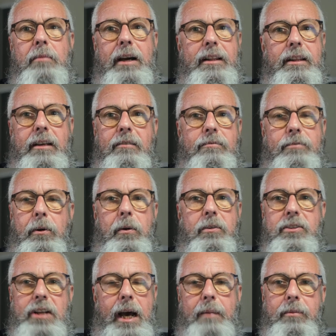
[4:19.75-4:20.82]
I think
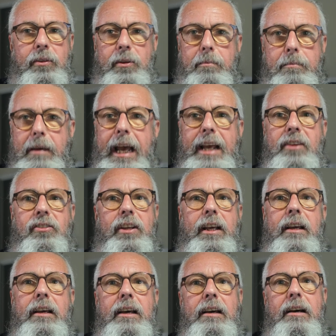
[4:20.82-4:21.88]
Photoshop is amazing.